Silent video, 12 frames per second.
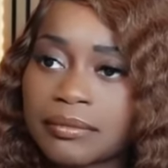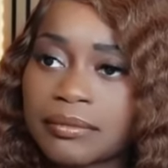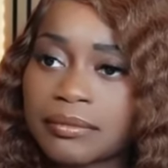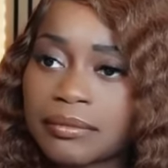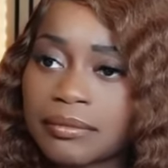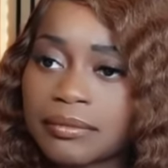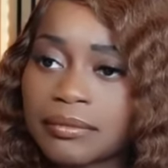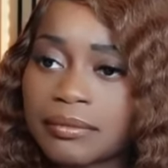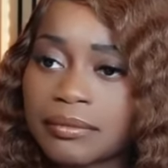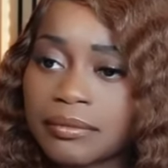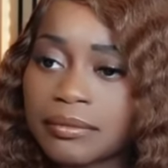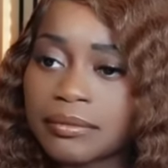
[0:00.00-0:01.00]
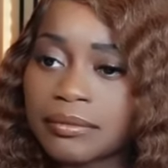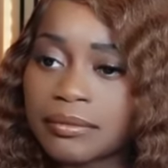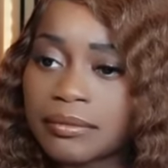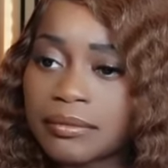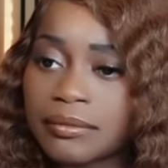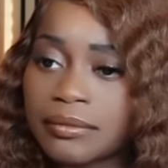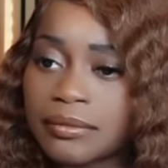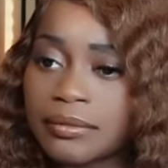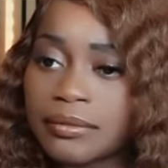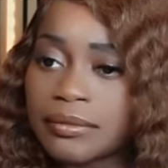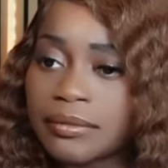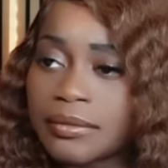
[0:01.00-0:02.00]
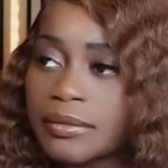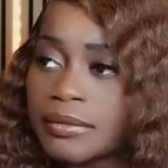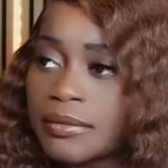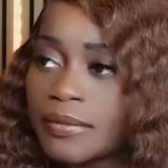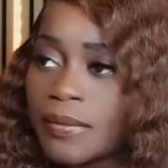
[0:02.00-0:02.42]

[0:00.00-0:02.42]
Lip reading: (no one is talking)